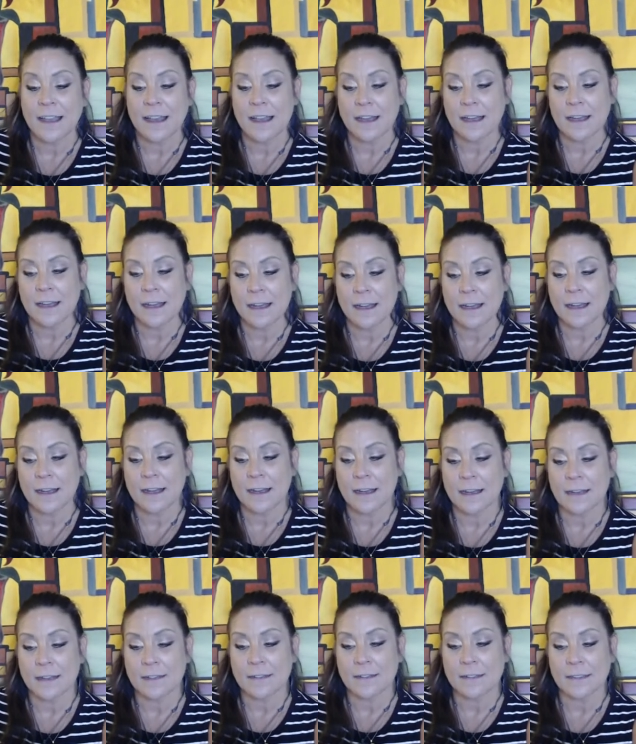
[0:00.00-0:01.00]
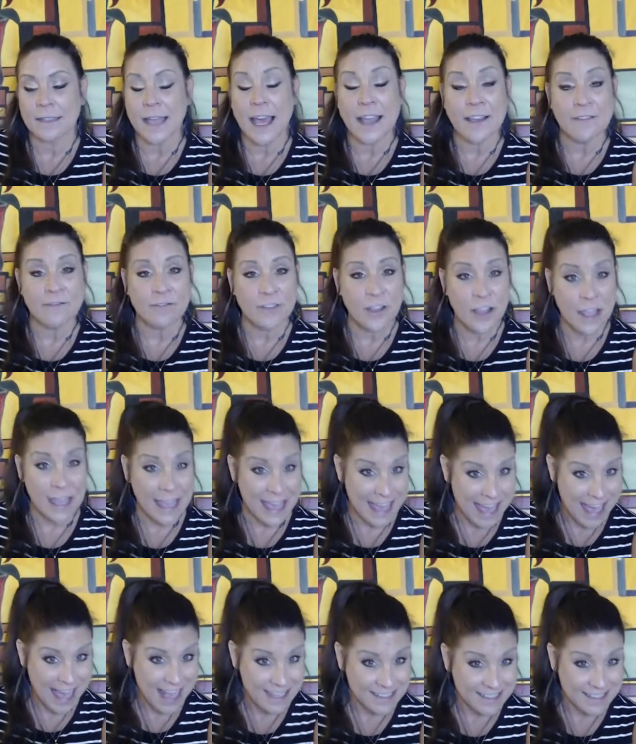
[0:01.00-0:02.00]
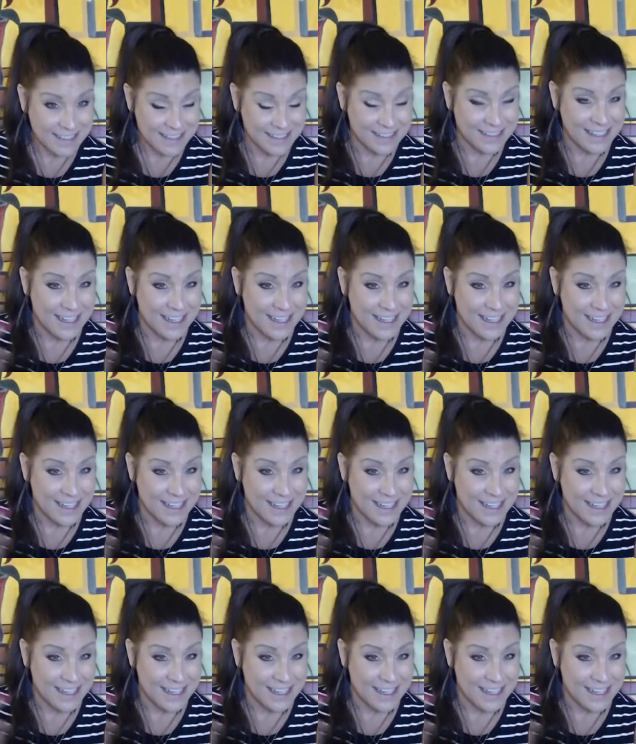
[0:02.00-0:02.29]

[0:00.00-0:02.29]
uh, live casts.